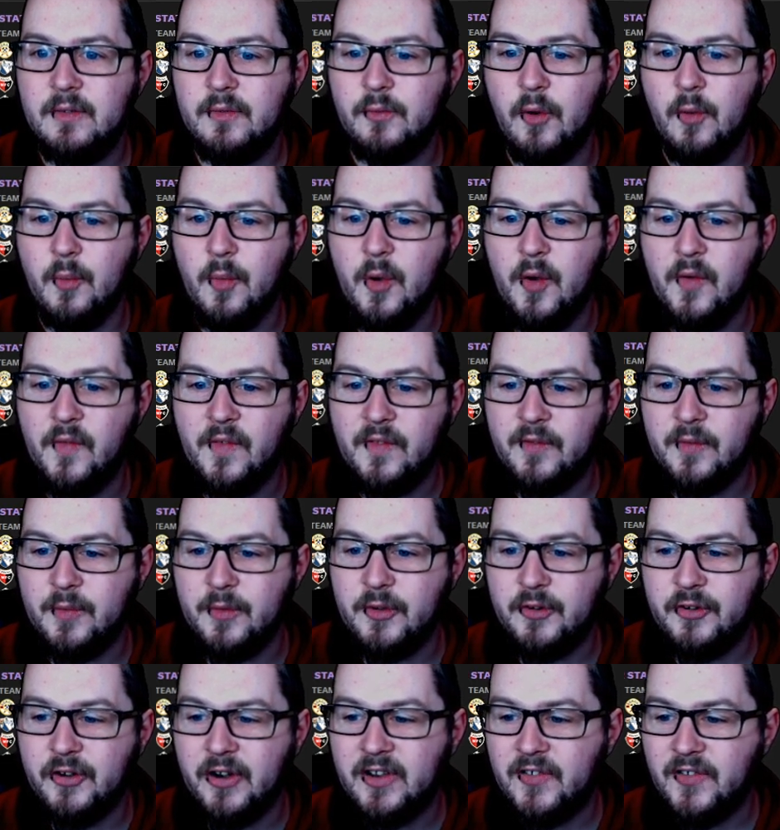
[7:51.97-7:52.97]
removed him from
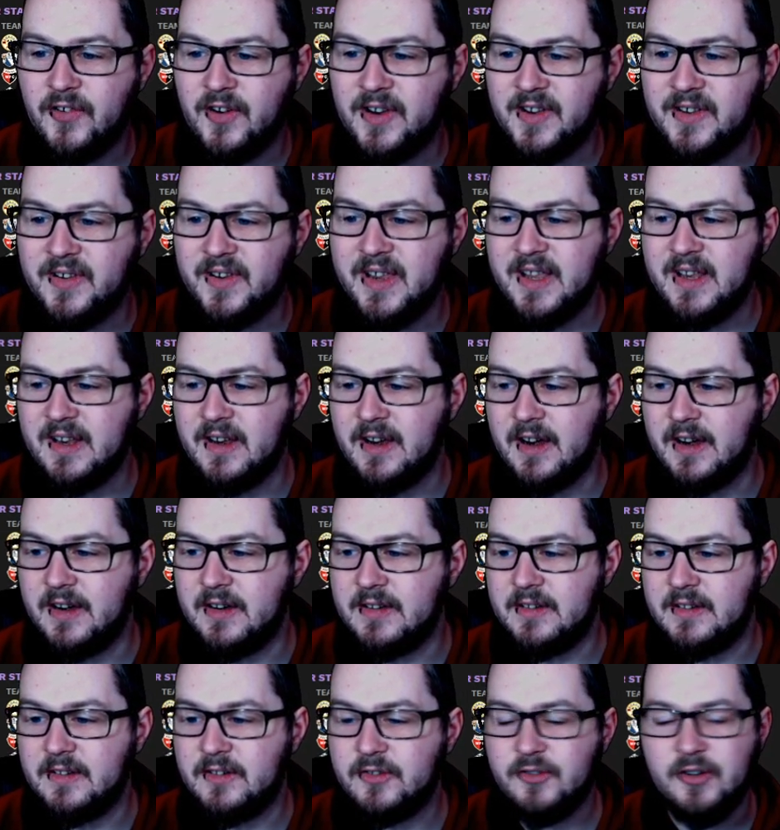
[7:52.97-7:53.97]
the transfer
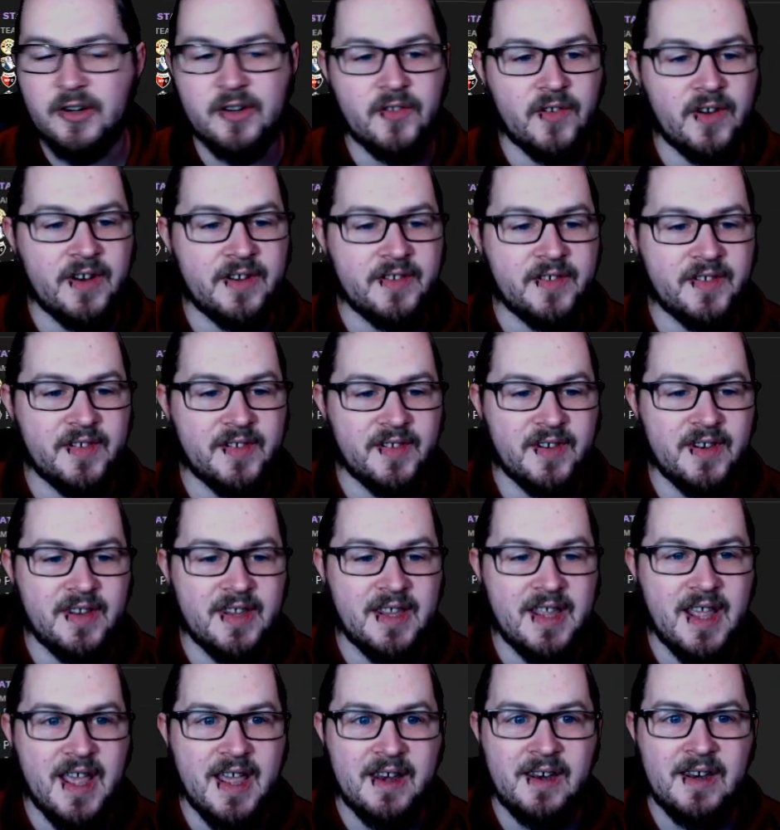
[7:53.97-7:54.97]
lists
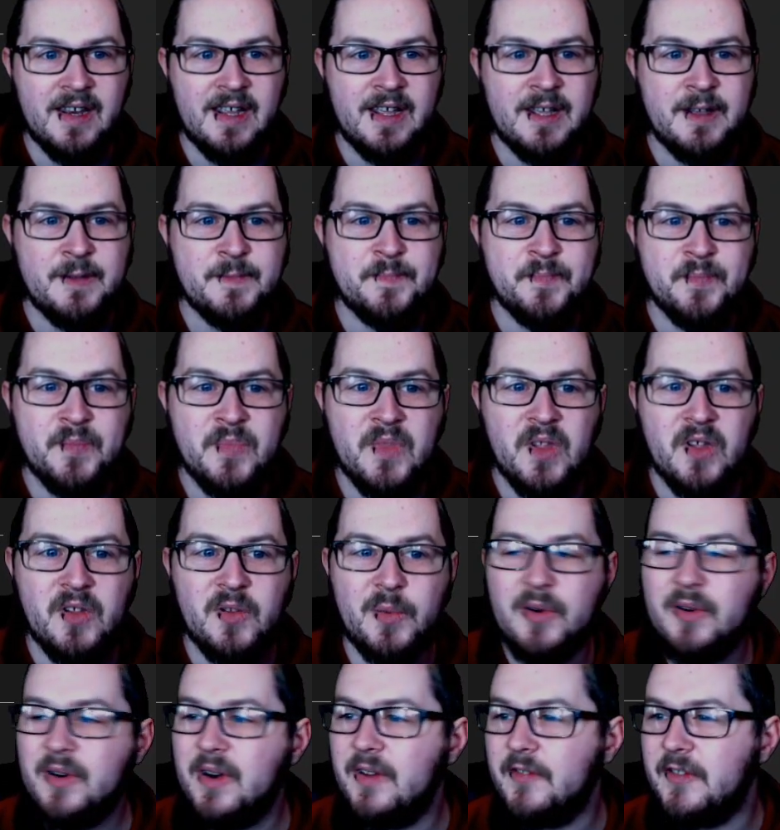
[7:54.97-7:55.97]
yet, because
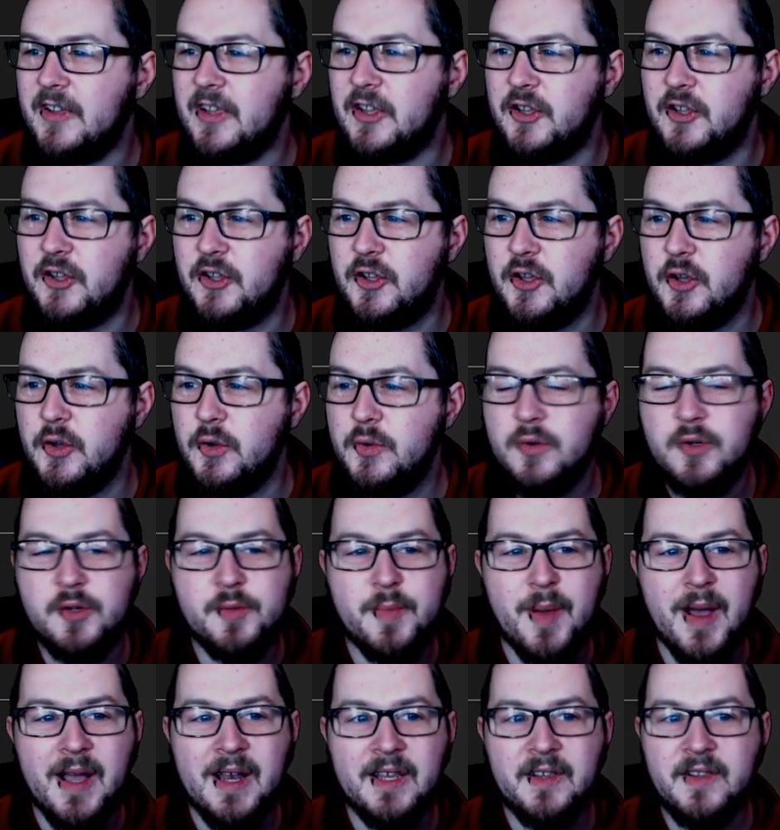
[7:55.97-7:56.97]
we don't have a
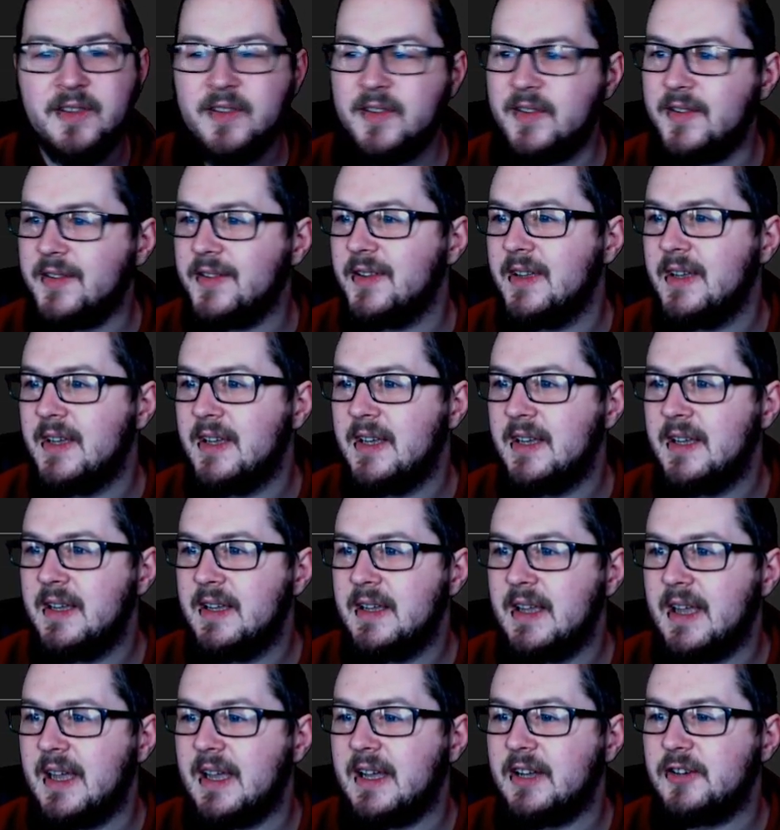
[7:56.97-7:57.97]
huge balance.
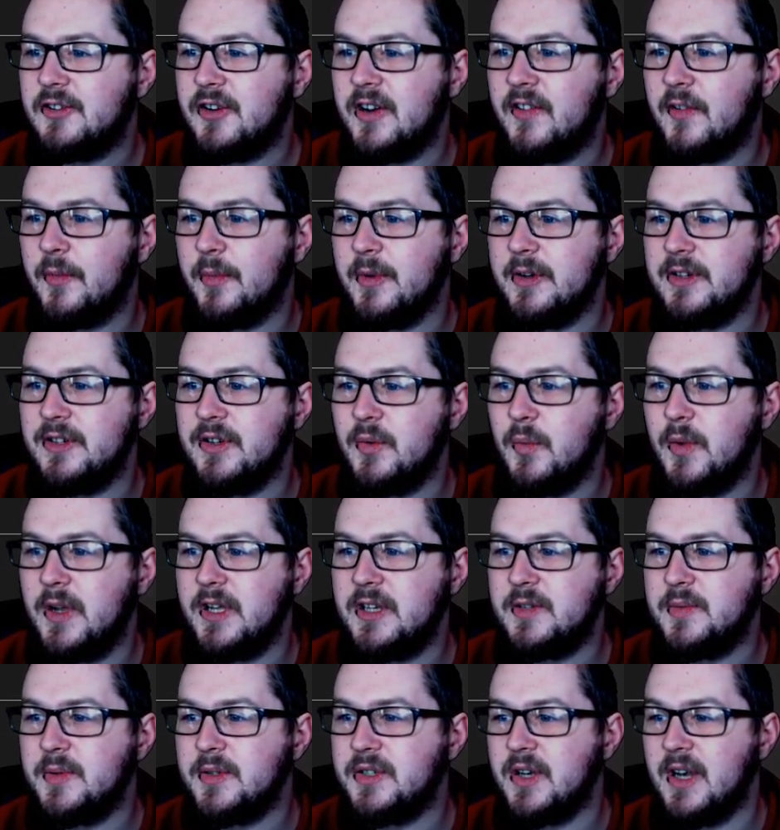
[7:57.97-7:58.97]
Transfer budget,
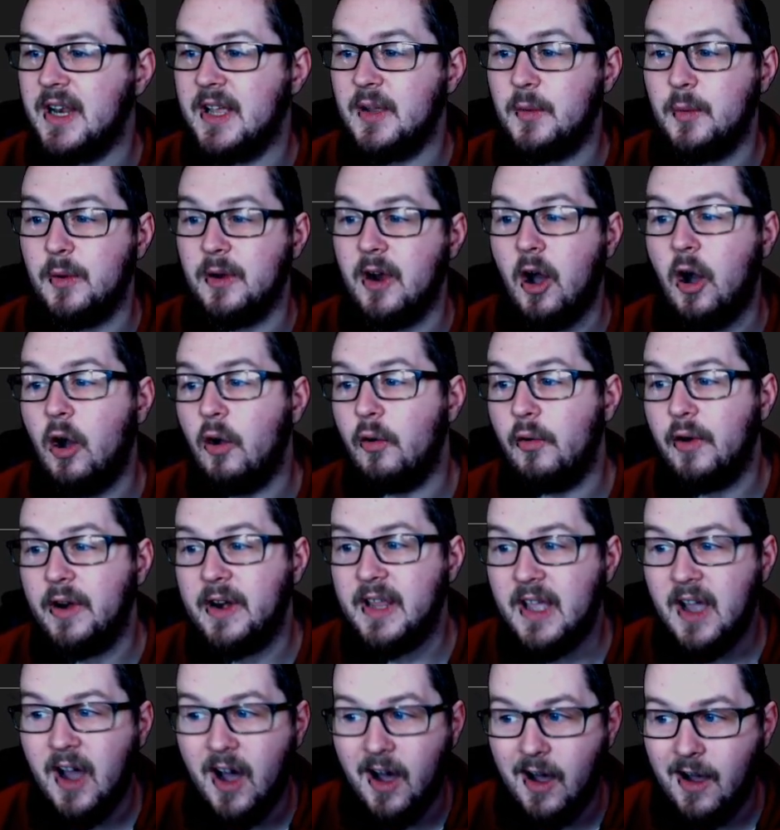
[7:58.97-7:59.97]
wage budget, like we're
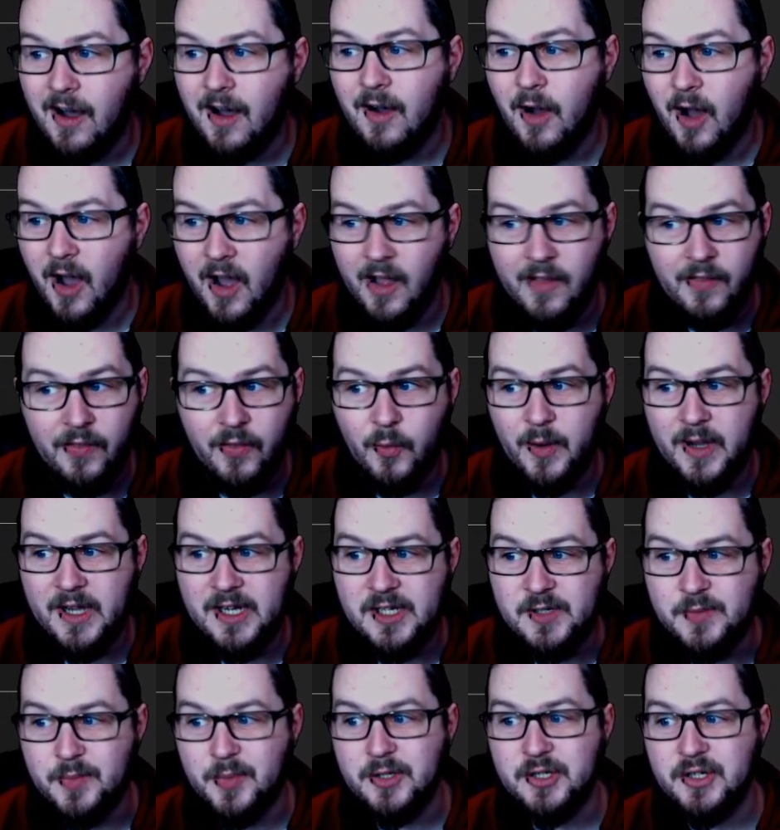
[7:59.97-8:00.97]
already on the
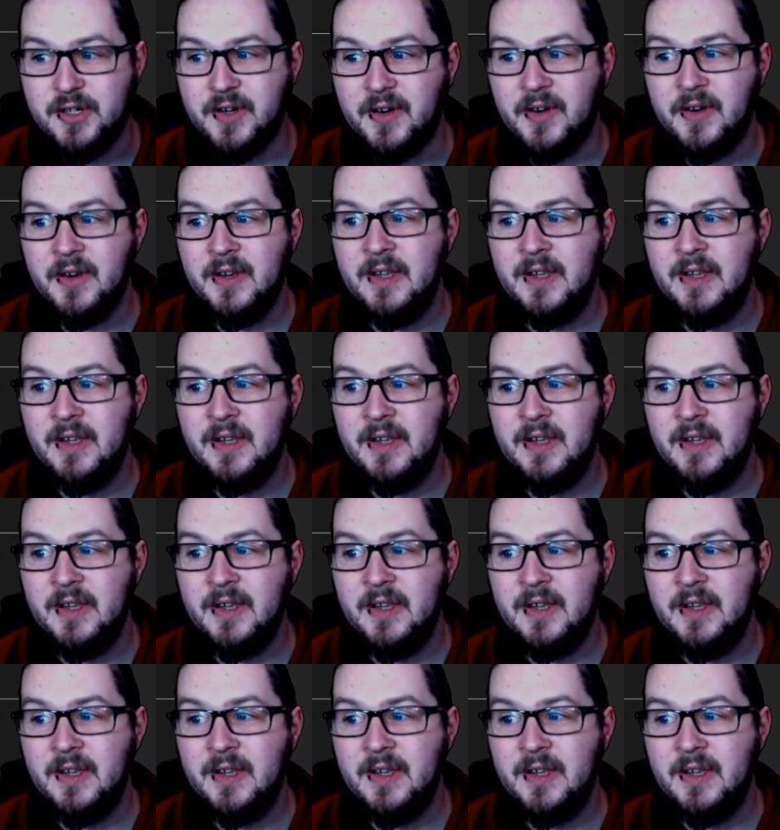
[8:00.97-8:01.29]
wage budget.